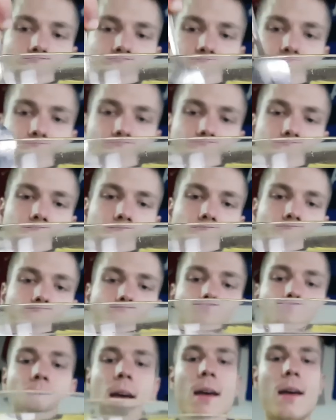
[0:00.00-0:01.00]
let's mix it
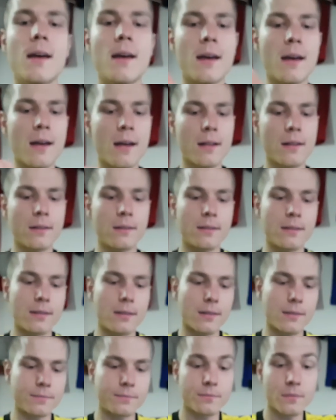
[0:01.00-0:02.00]
and
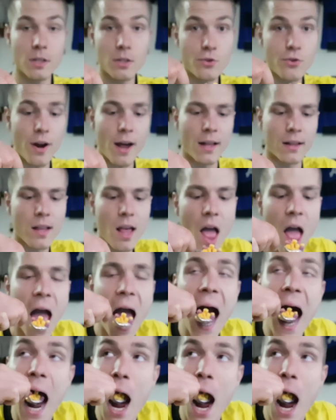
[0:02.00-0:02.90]
try it.